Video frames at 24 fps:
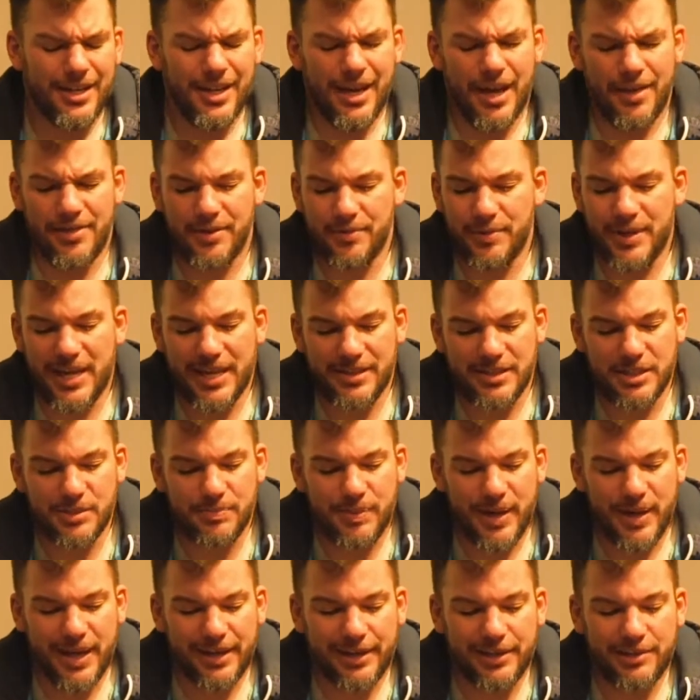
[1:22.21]
I think we got this
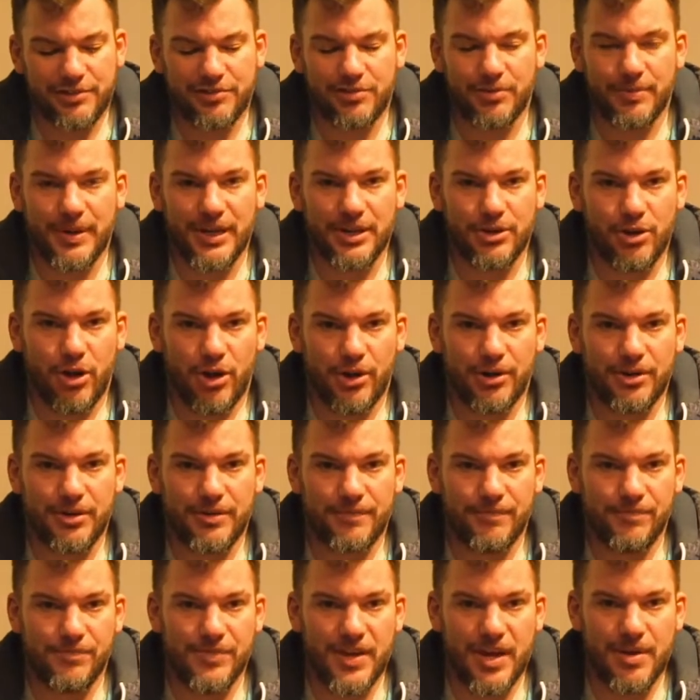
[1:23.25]
package for my
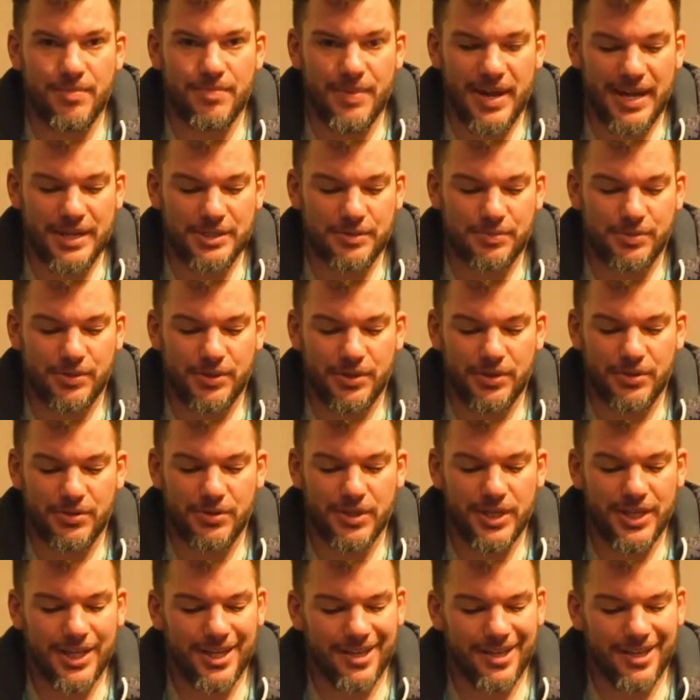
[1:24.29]
daughter at Bass Pro.